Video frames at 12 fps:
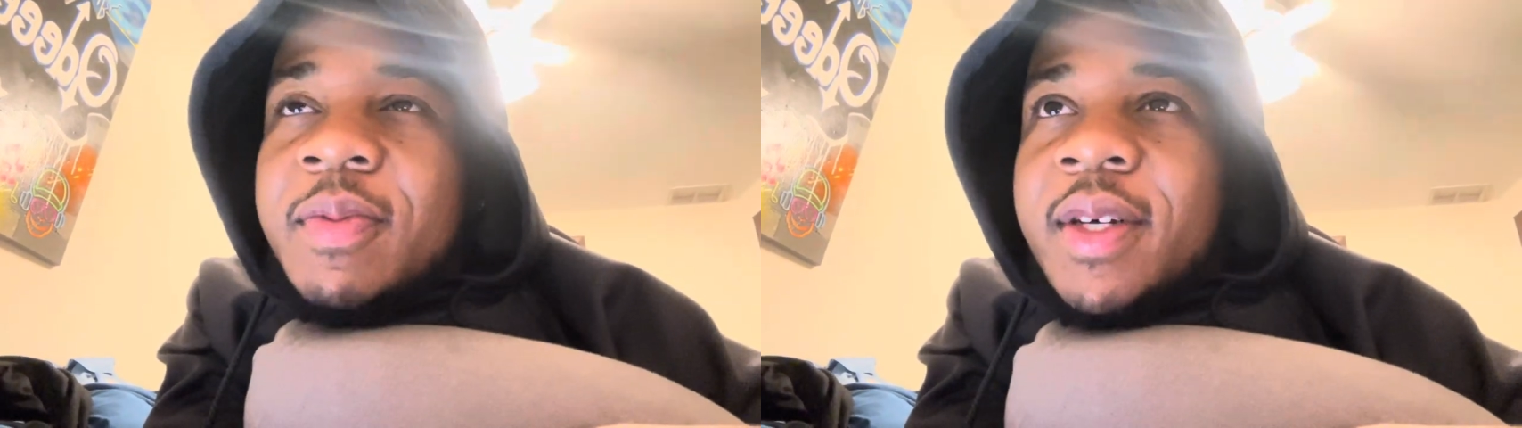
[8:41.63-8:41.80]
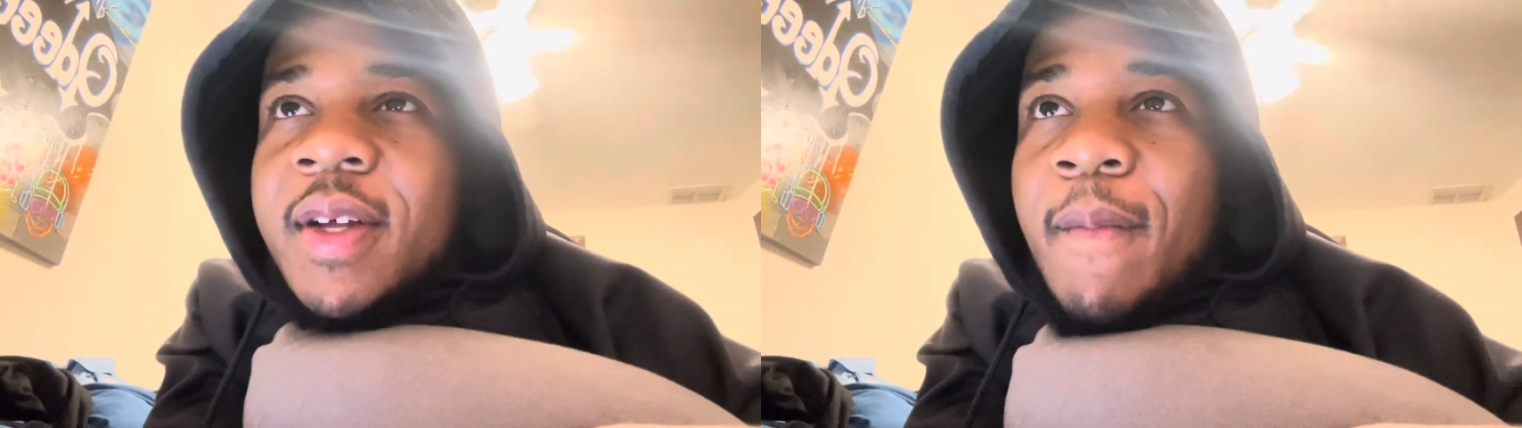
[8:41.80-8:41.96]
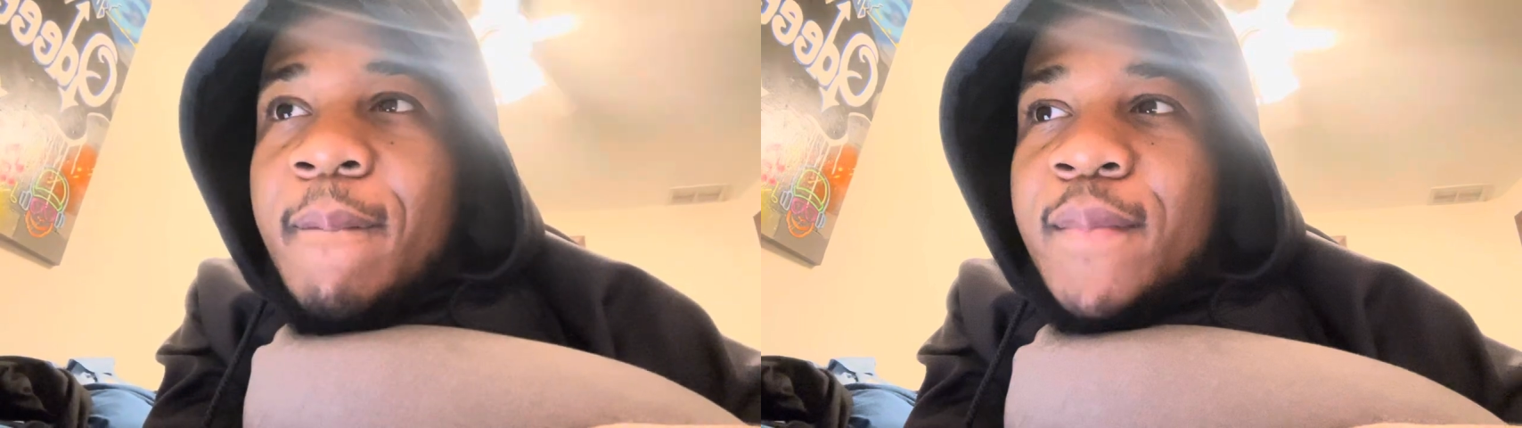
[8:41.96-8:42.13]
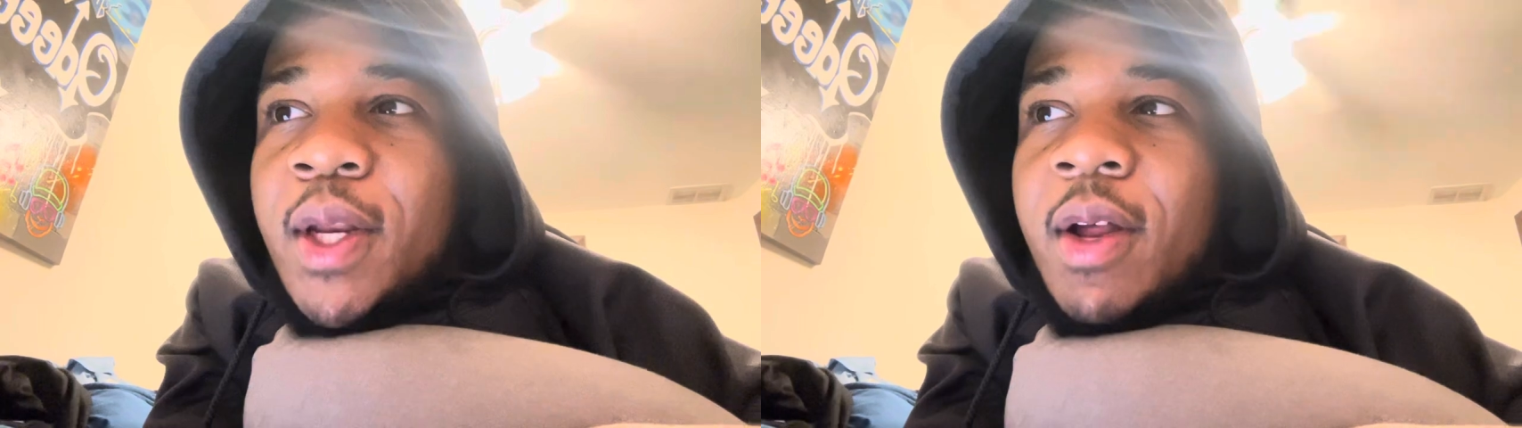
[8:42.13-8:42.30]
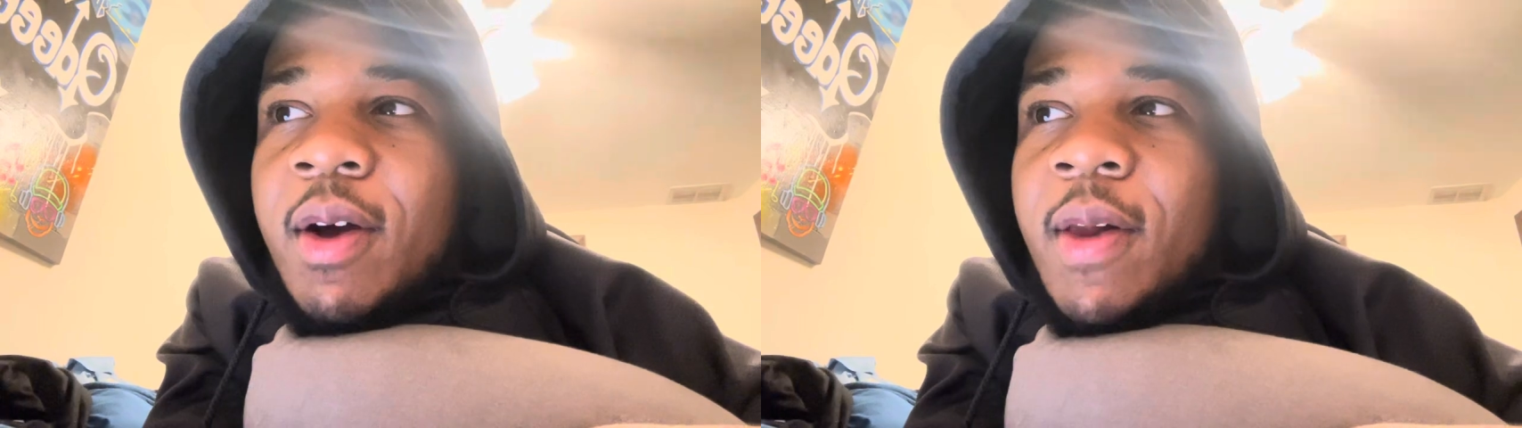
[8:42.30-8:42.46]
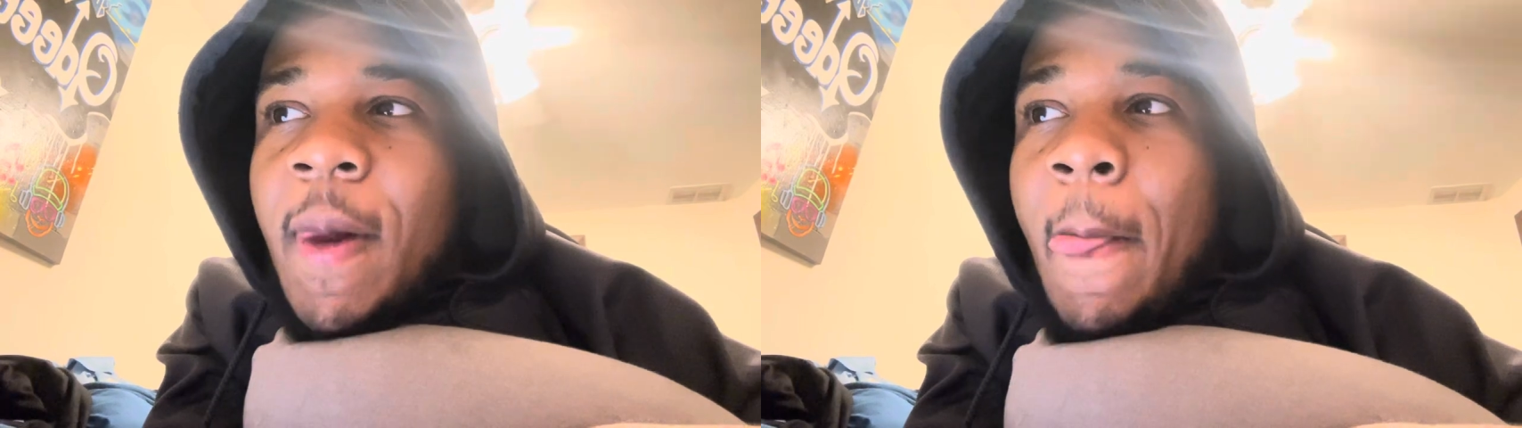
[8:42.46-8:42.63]
But, you
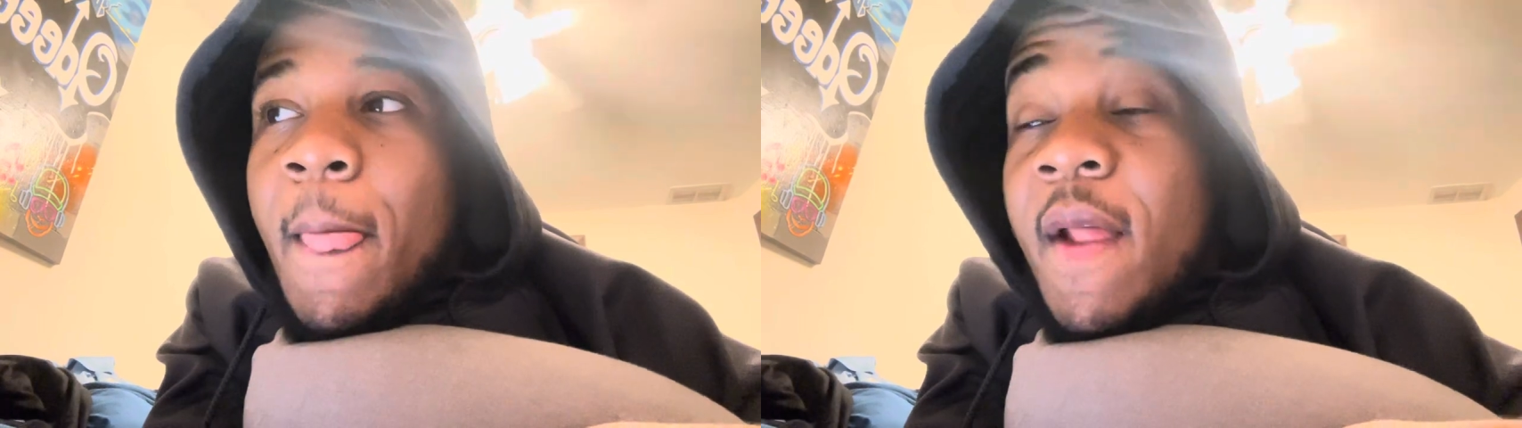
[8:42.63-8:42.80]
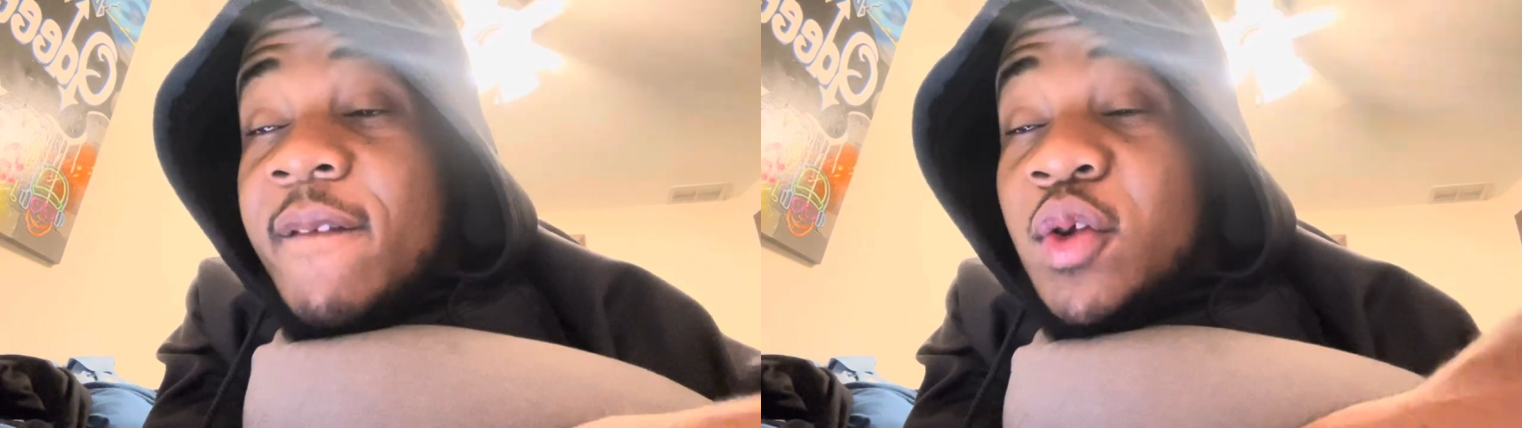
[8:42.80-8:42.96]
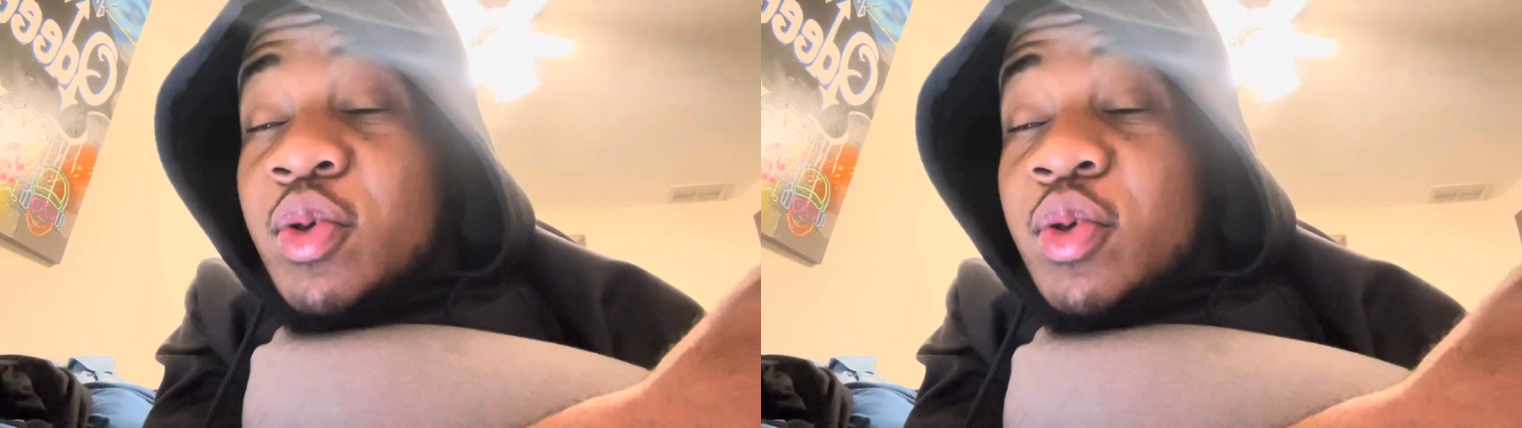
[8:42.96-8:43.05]
know, if you